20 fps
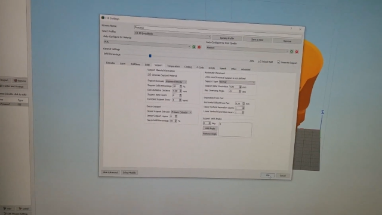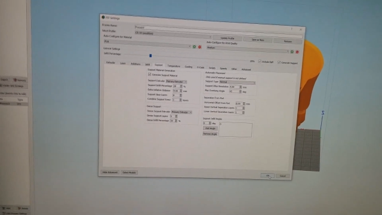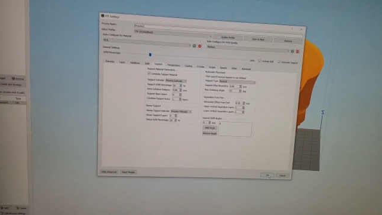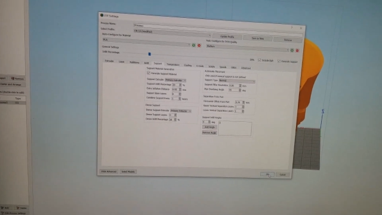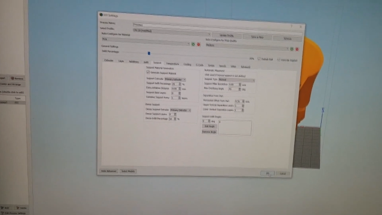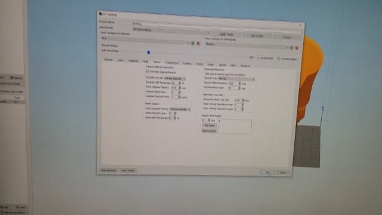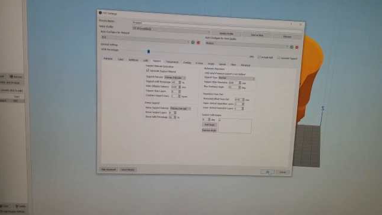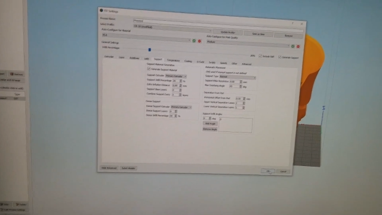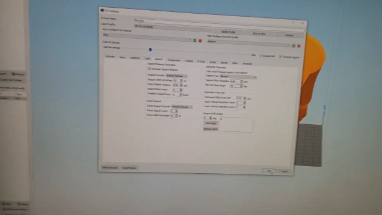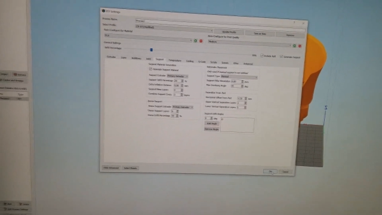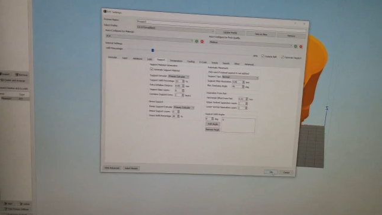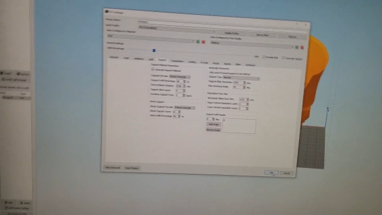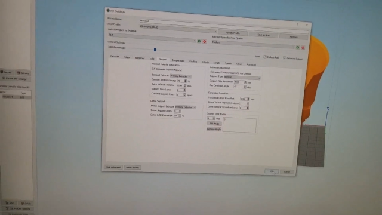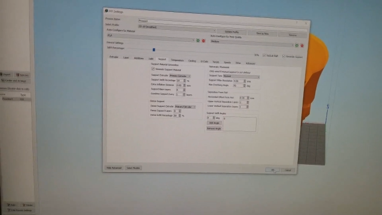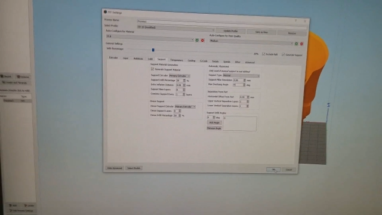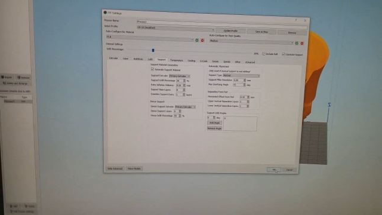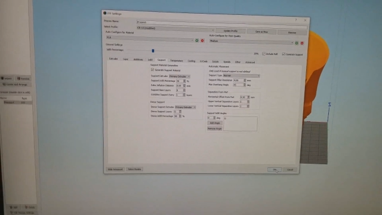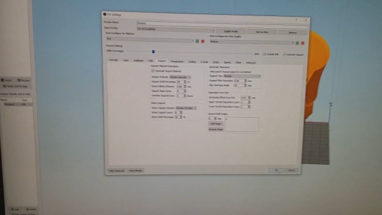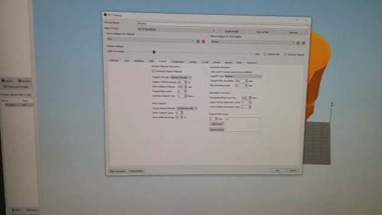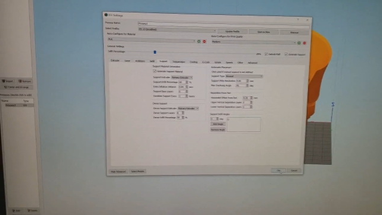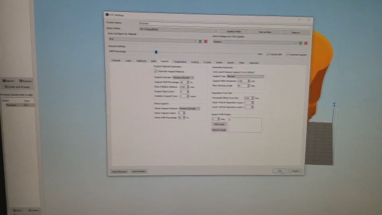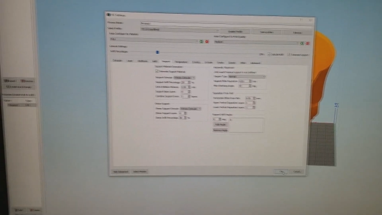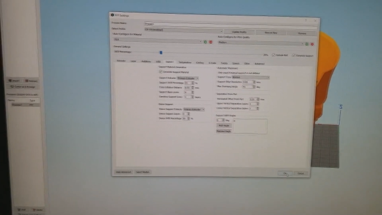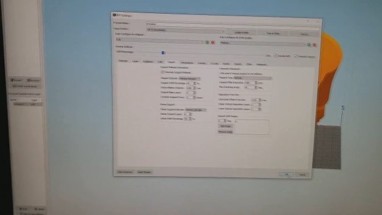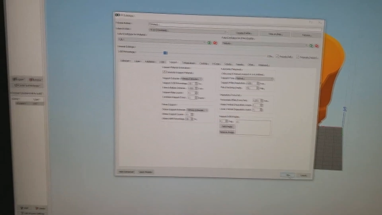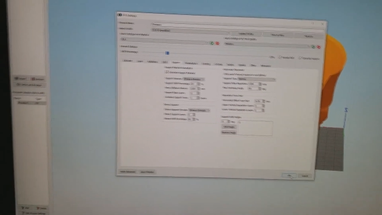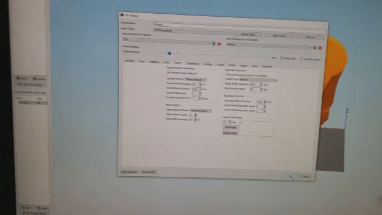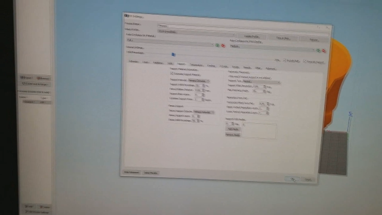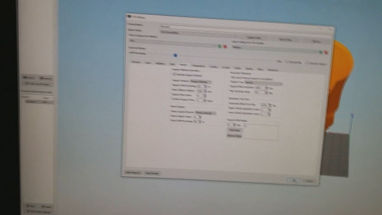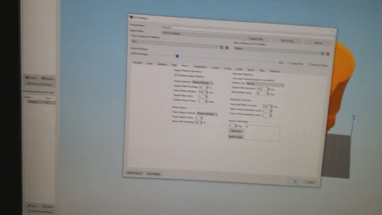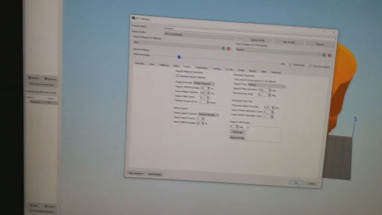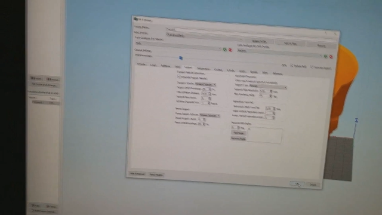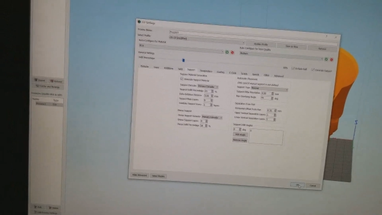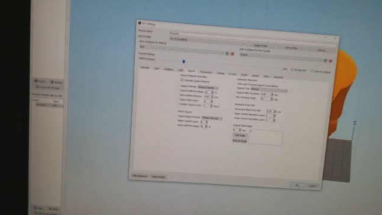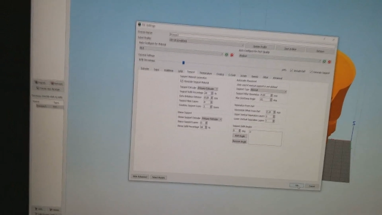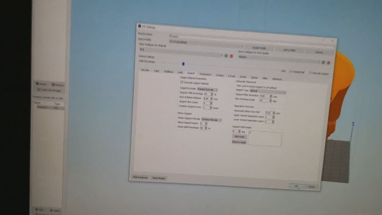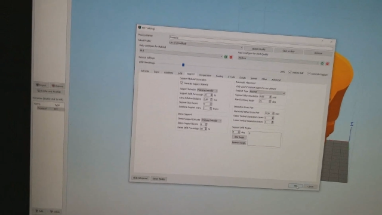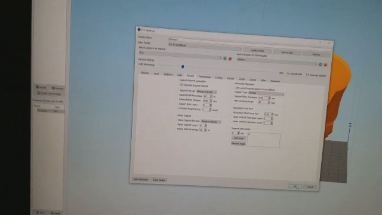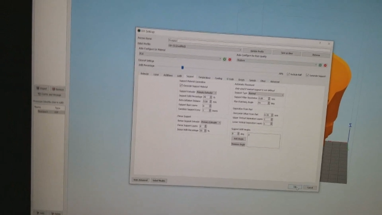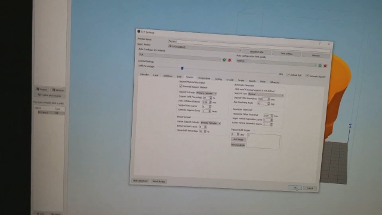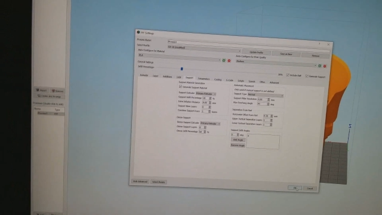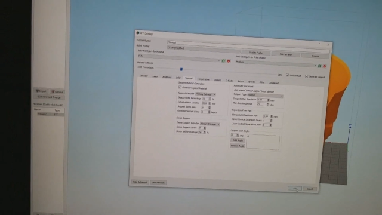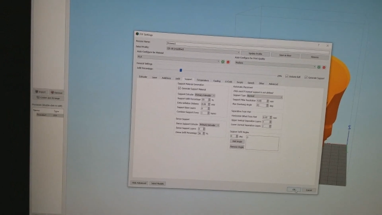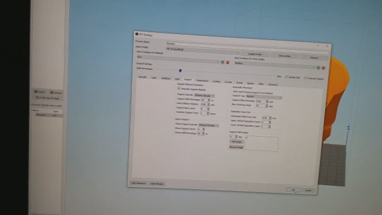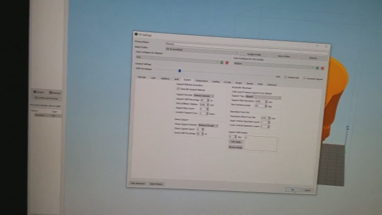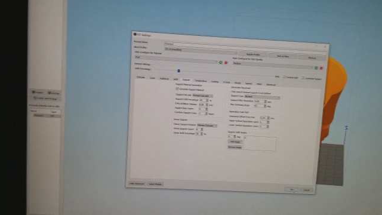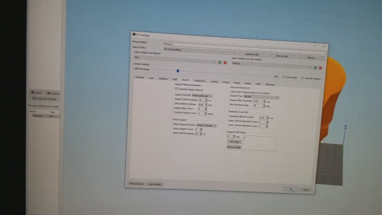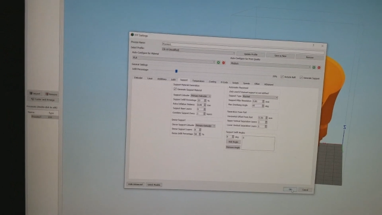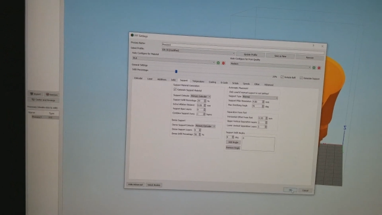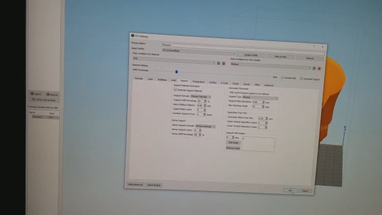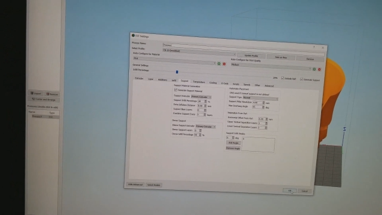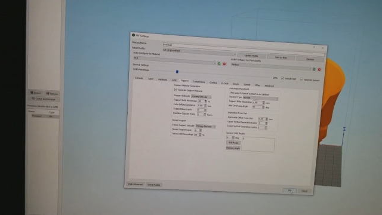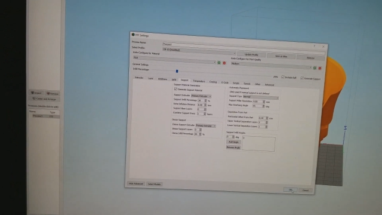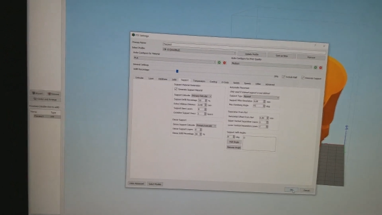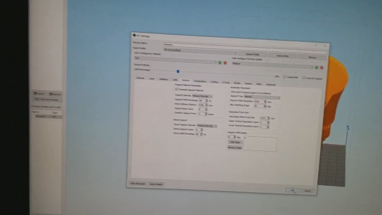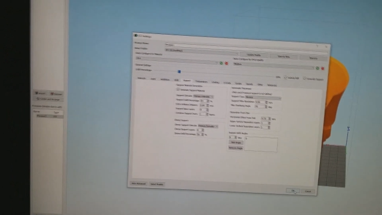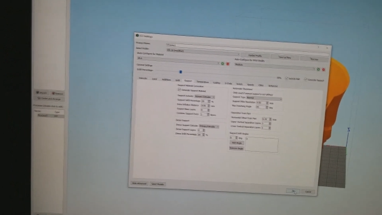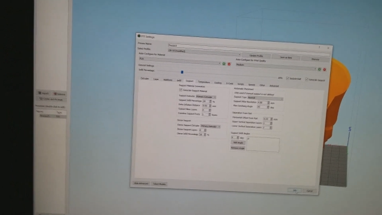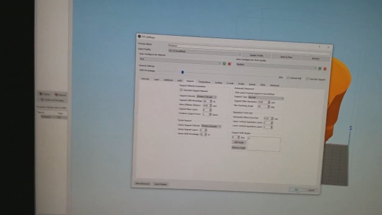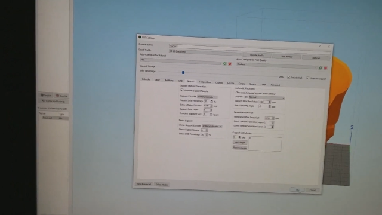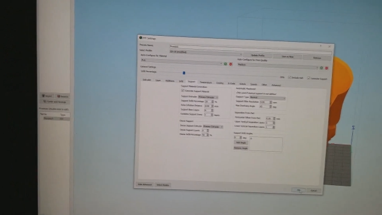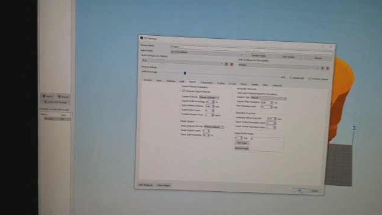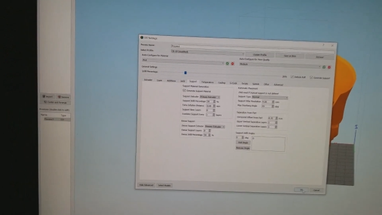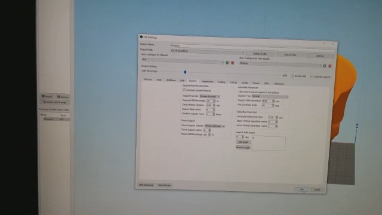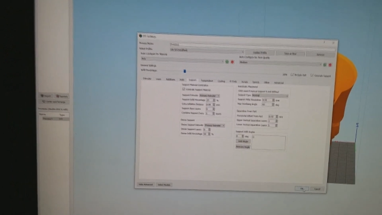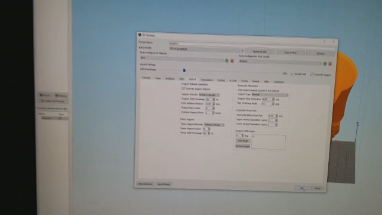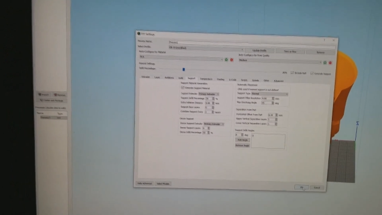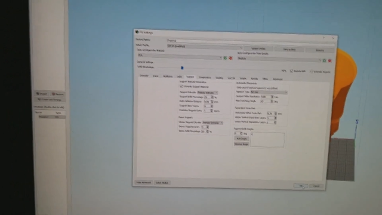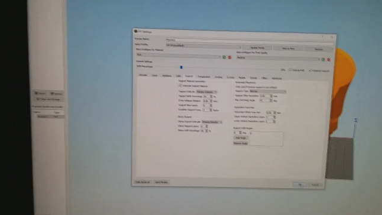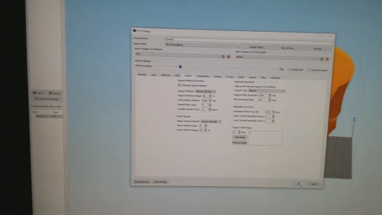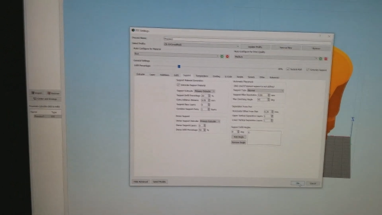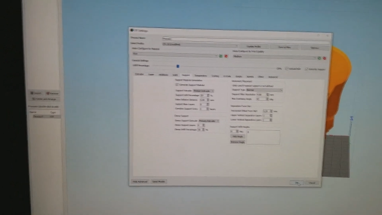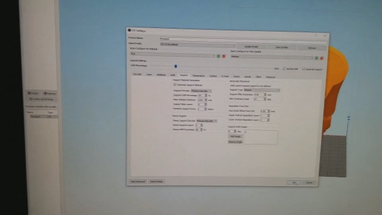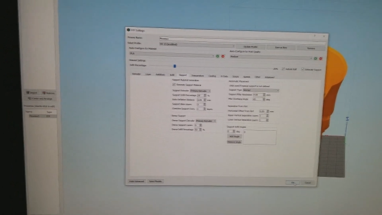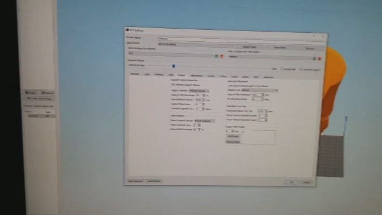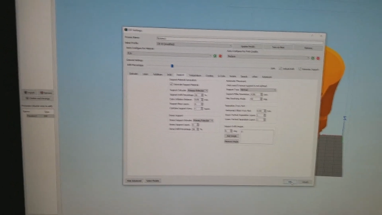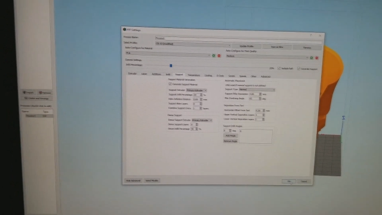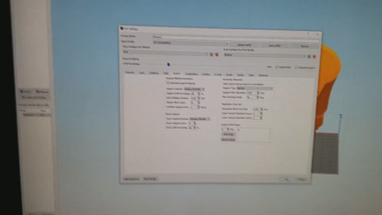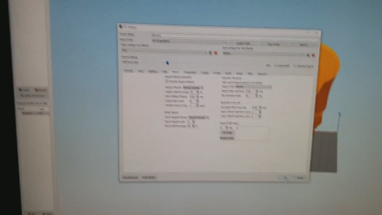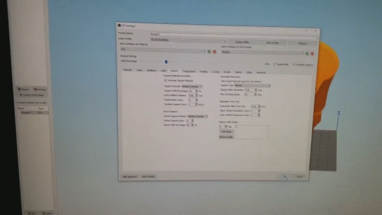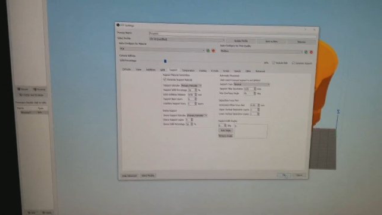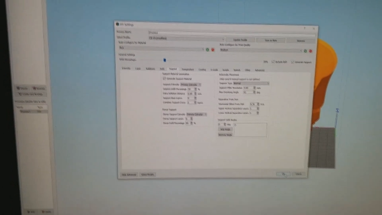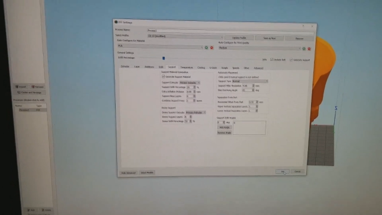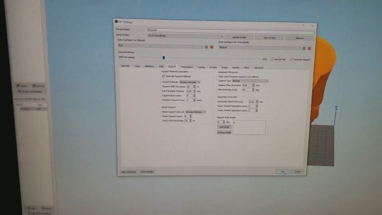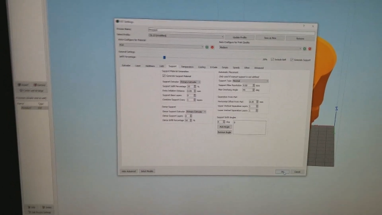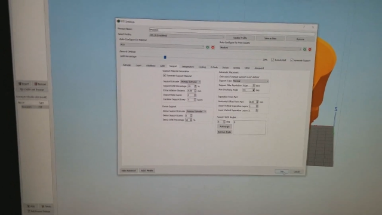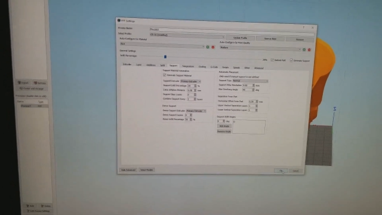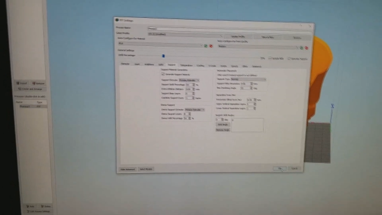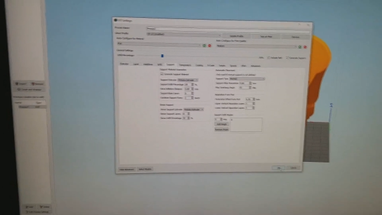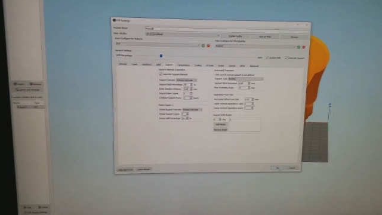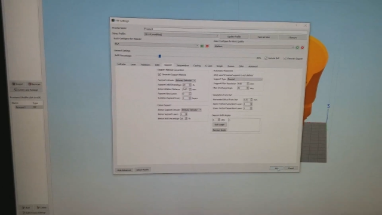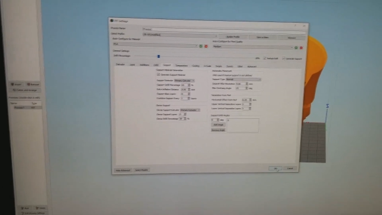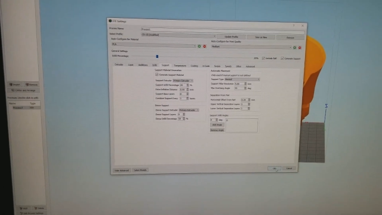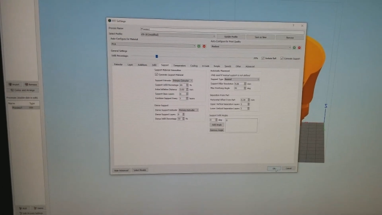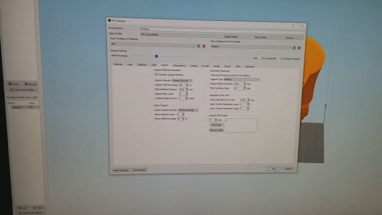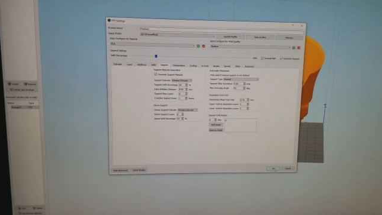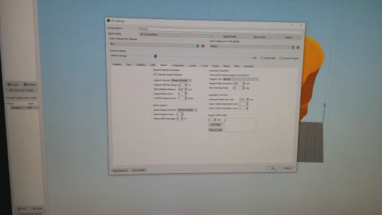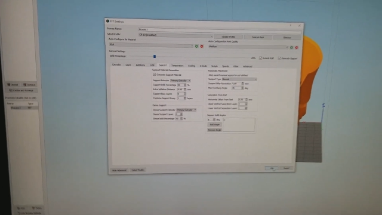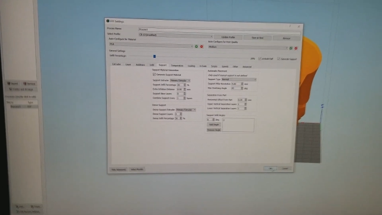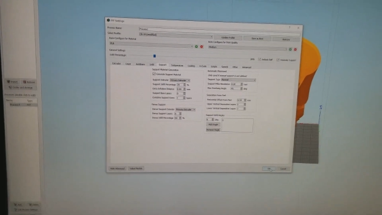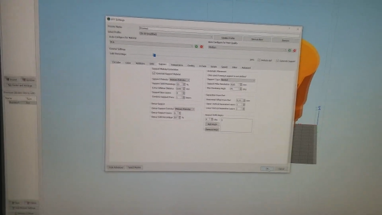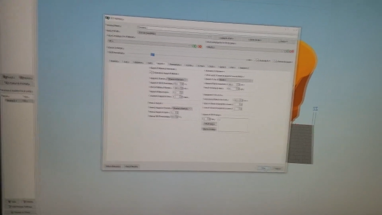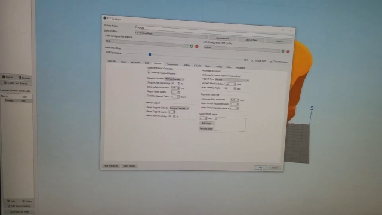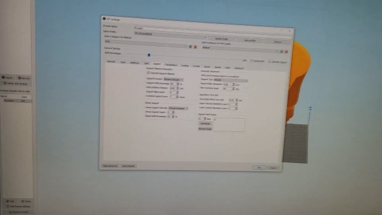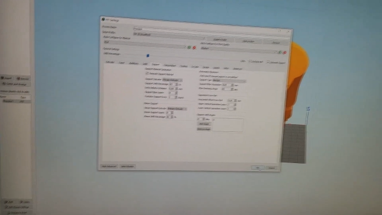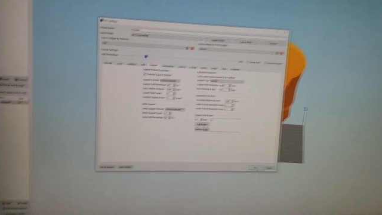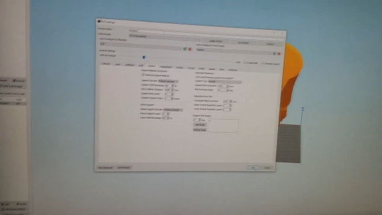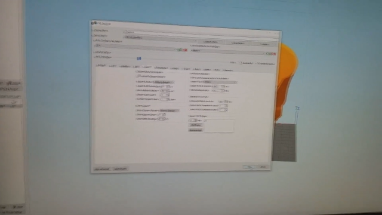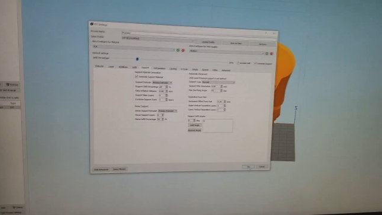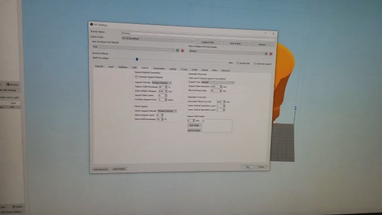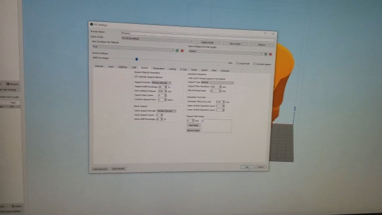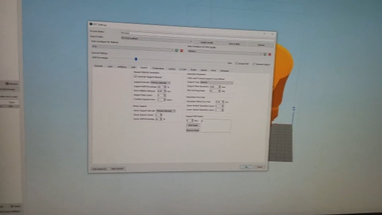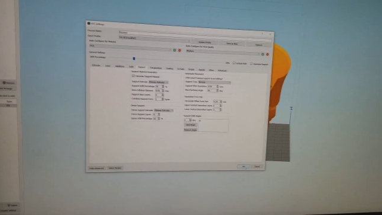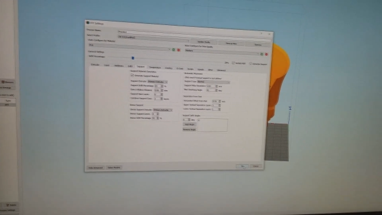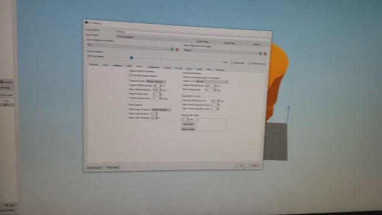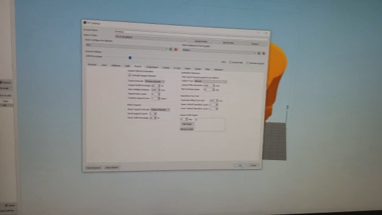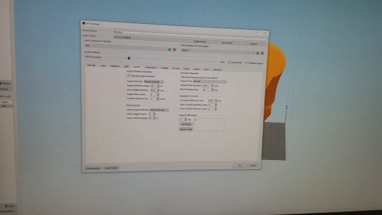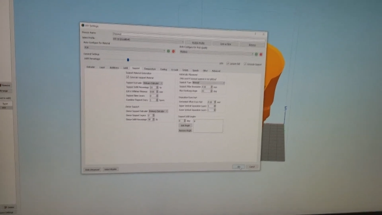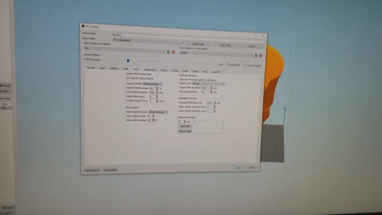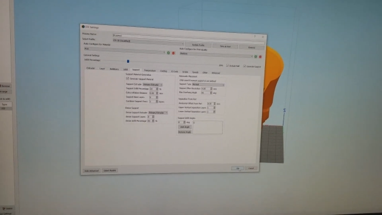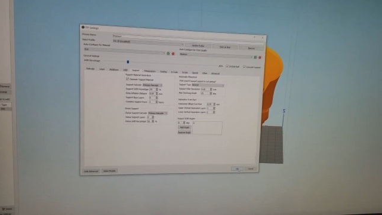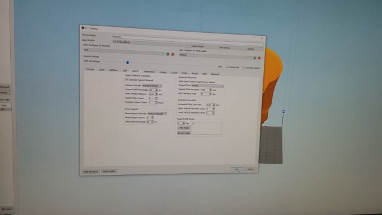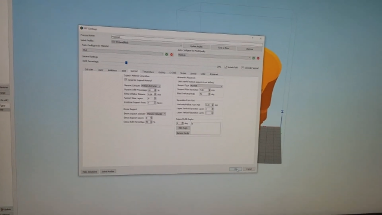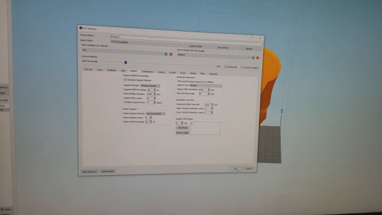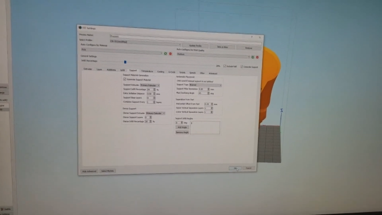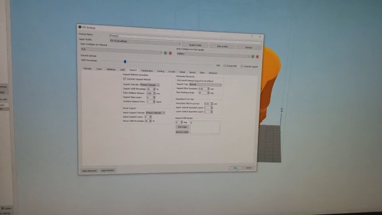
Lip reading: (no speaker visible)